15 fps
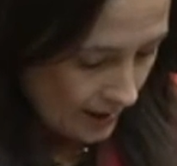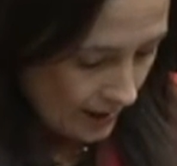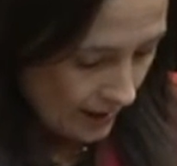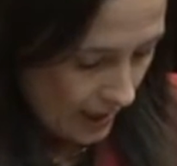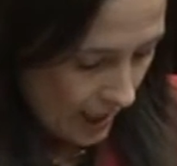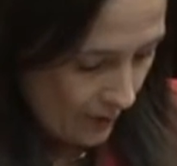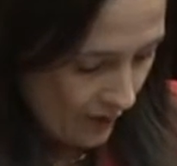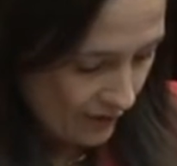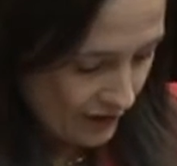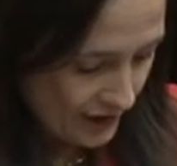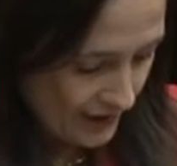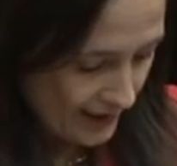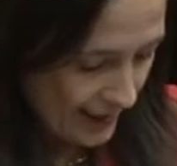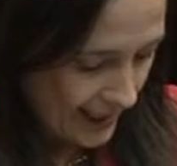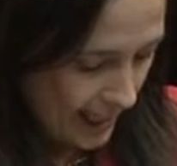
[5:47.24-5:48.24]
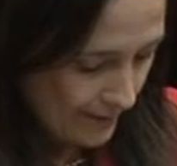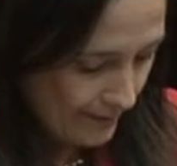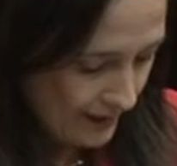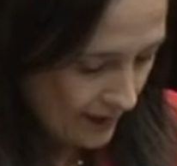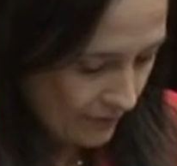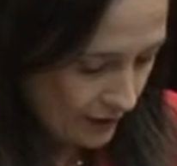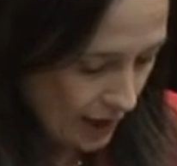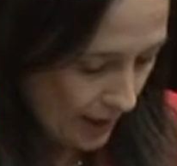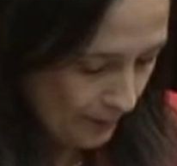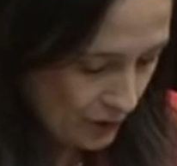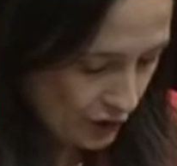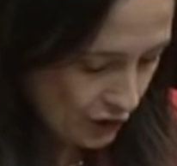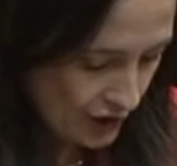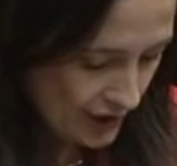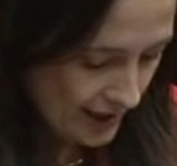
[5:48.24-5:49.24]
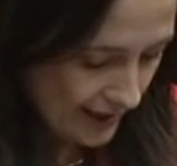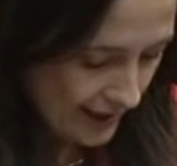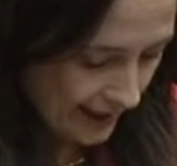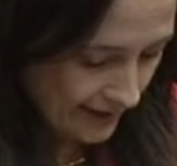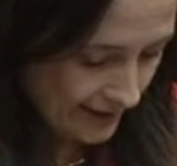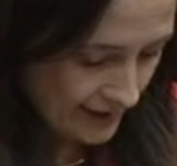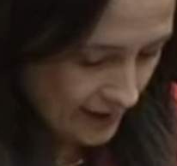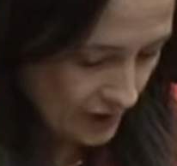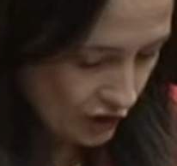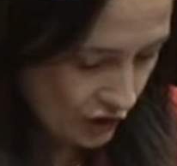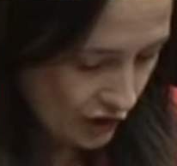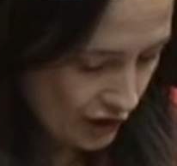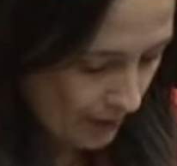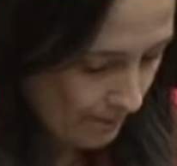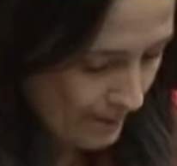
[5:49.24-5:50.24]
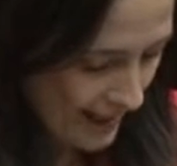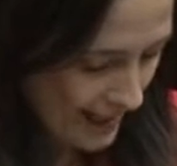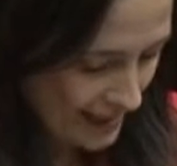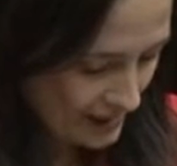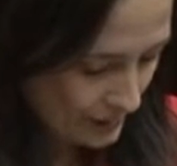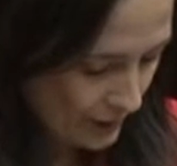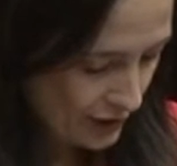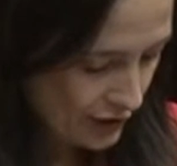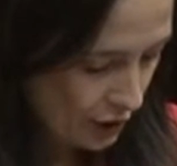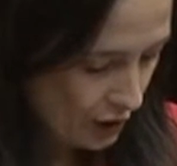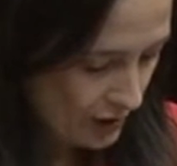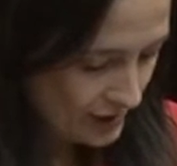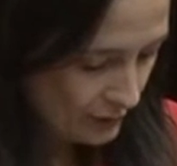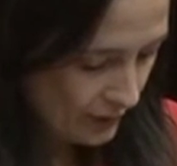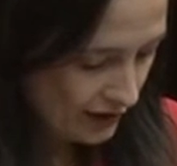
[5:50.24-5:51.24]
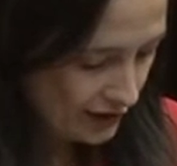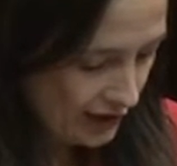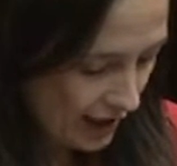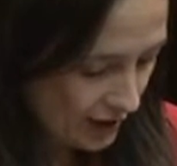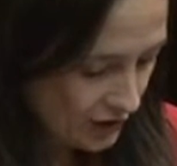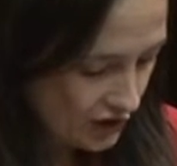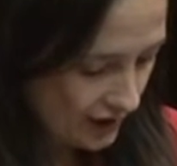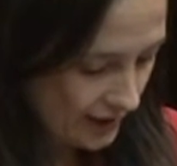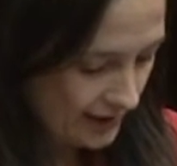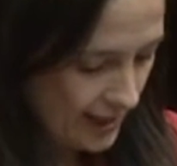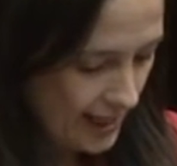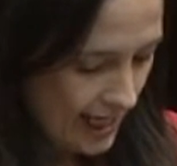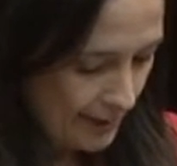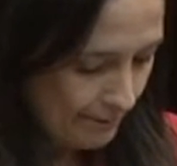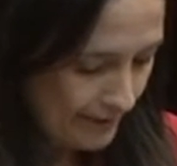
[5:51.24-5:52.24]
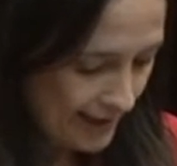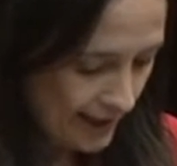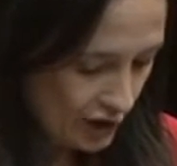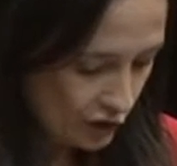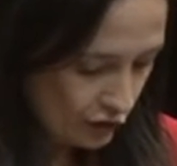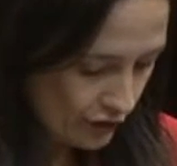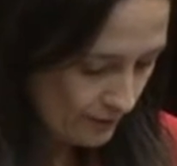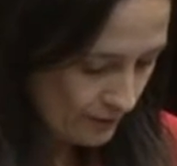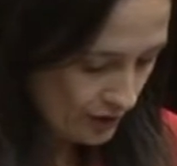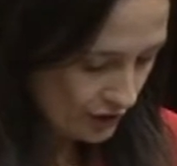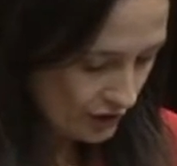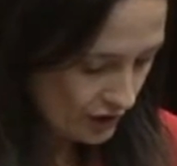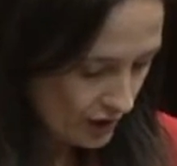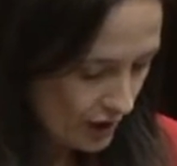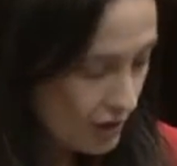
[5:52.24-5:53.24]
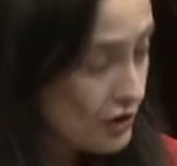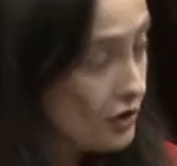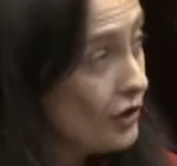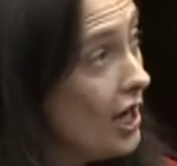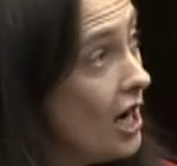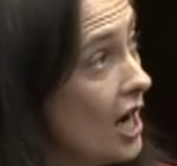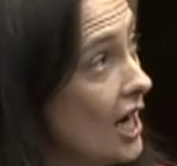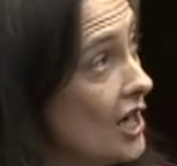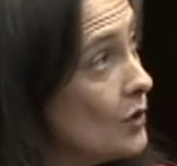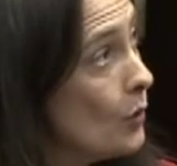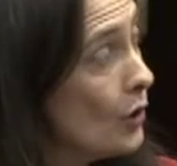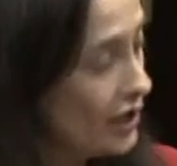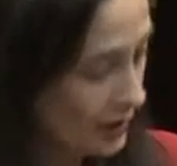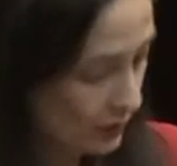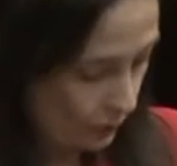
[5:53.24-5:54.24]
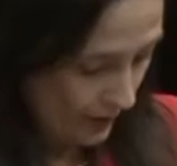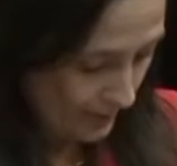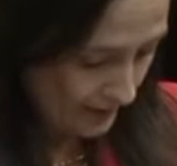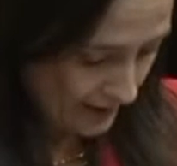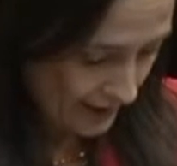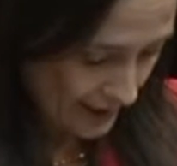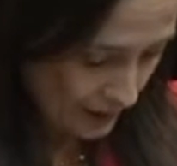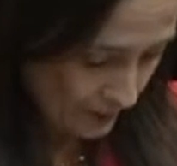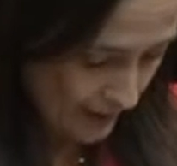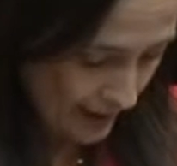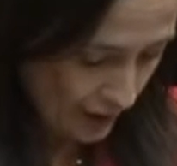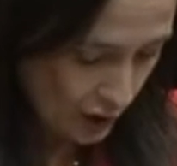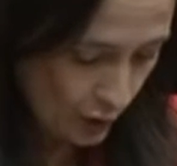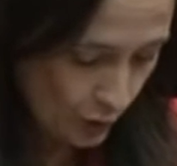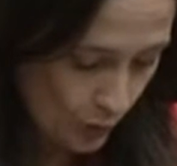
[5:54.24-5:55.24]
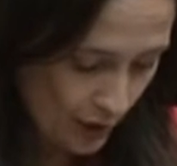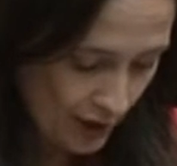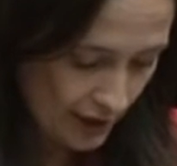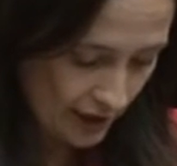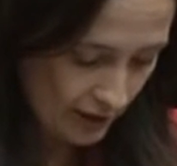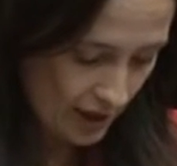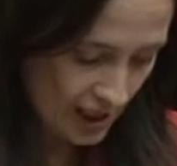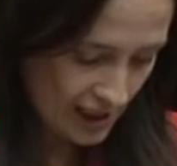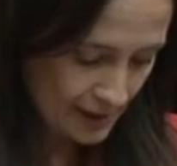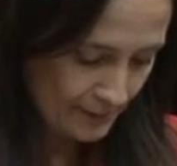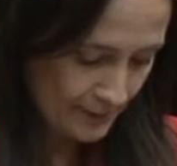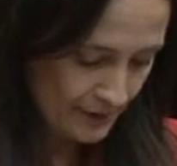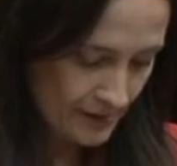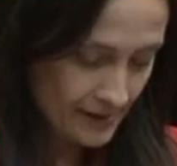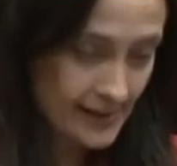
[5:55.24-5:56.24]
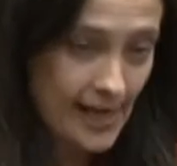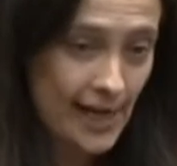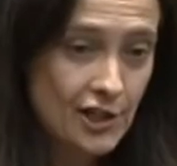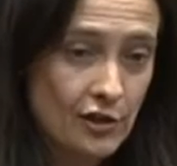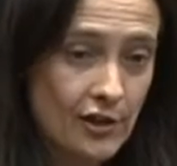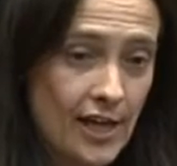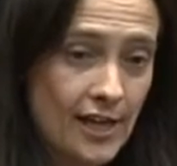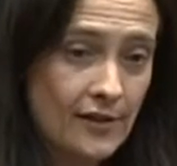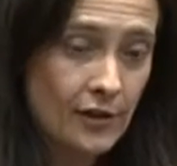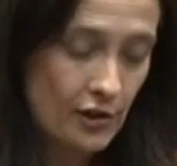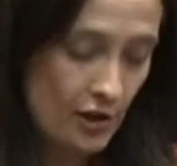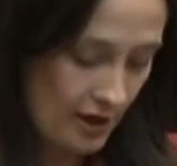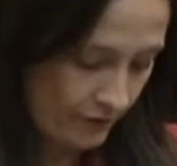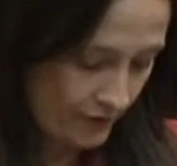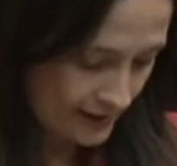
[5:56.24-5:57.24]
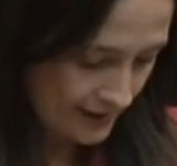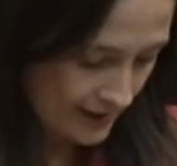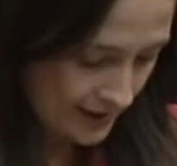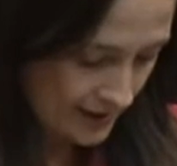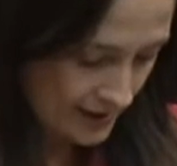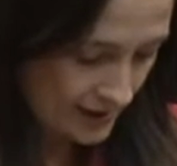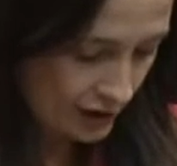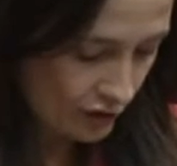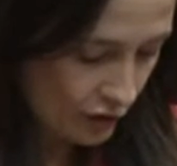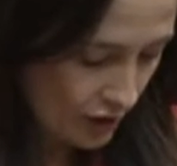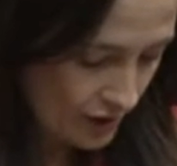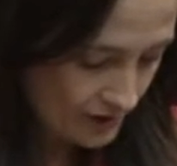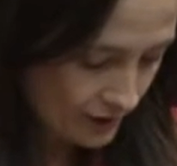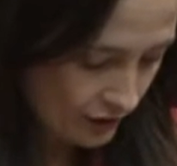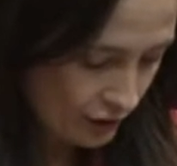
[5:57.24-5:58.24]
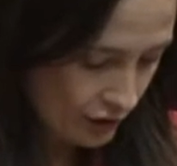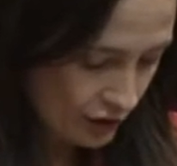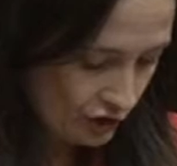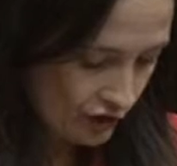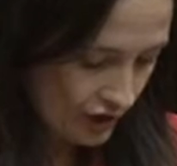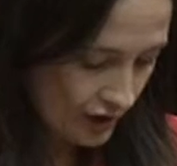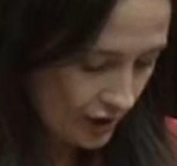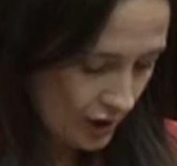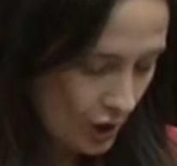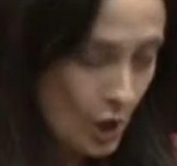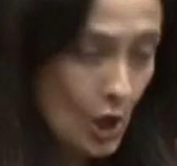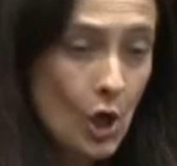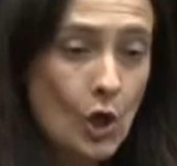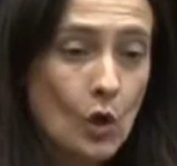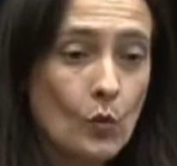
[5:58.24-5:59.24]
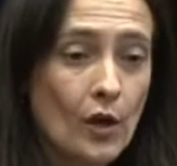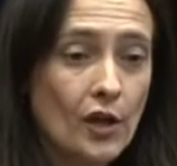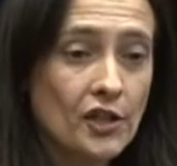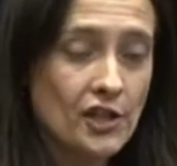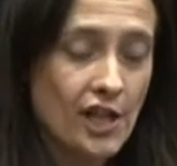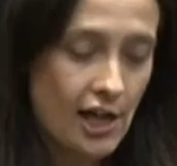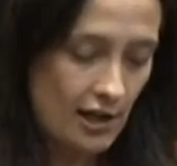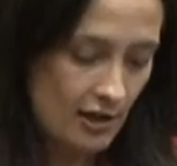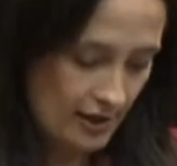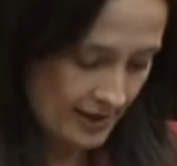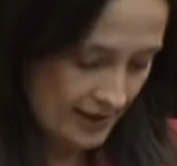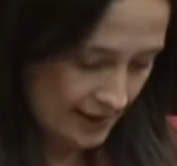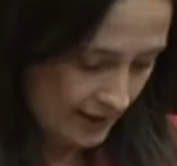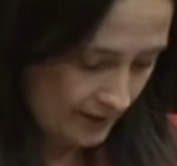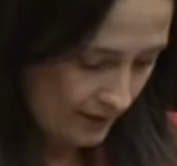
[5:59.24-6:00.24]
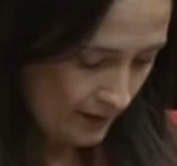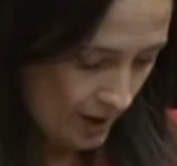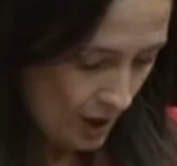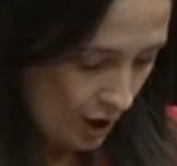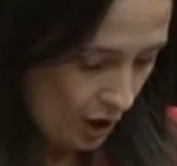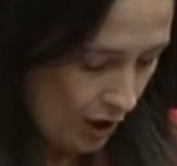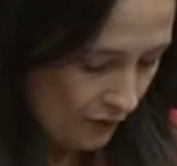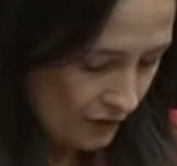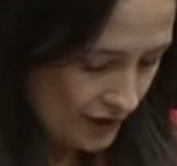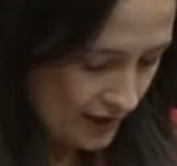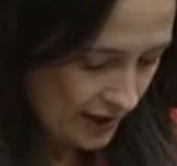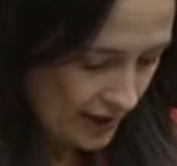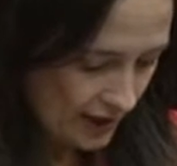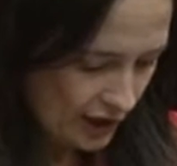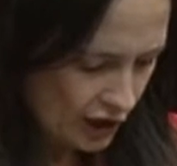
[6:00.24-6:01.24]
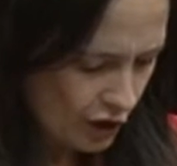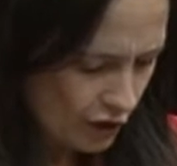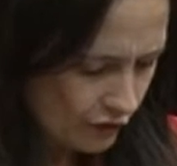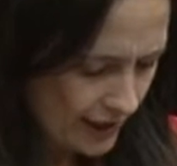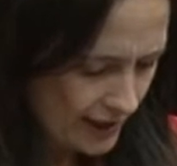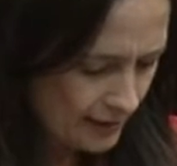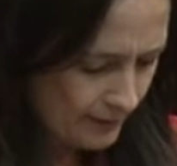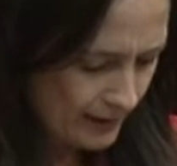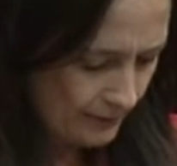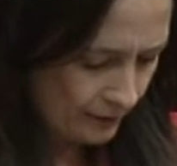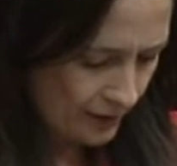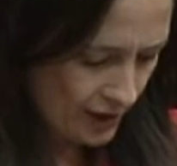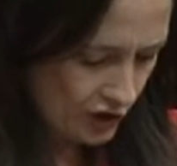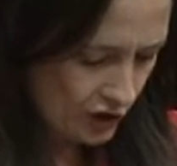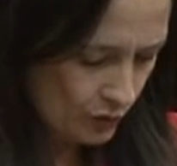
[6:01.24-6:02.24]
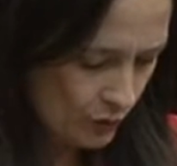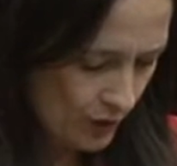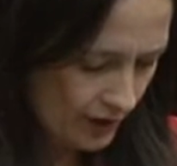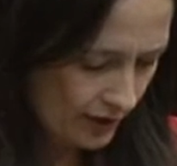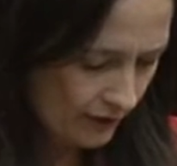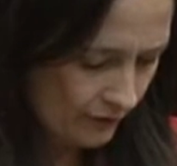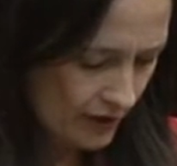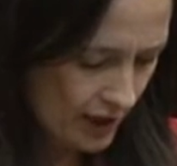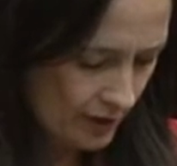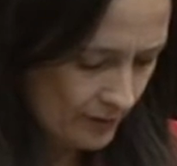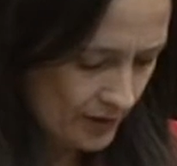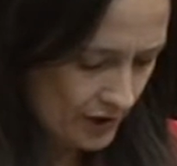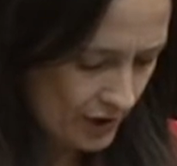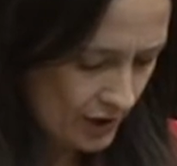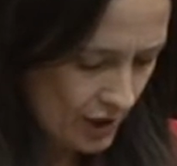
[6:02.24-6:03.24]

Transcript: However, today I believe an opportunity like this should not pass without also acknowledging and paying tribute to the hard-working women and men who work in our hospitals and our healthcare facilities across the country, who work tirelessly, often in an incredibly pressured work environment,